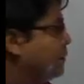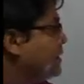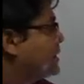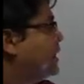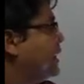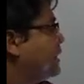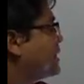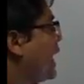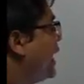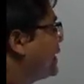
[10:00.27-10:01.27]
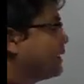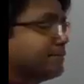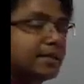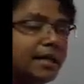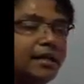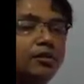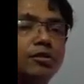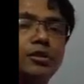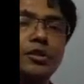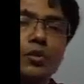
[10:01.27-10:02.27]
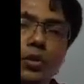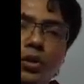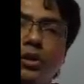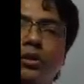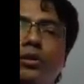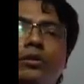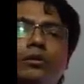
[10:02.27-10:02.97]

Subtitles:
It means these items are used to